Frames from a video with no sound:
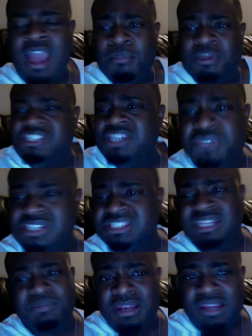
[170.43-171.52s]
But she was just
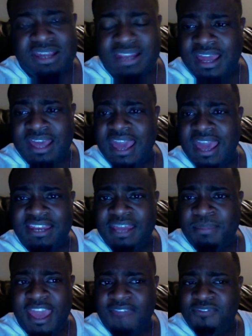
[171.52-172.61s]
sitting there looking like a goddamn
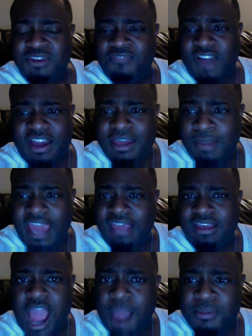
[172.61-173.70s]
hefty fucking
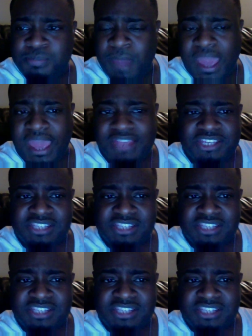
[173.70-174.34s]
black garbage bag.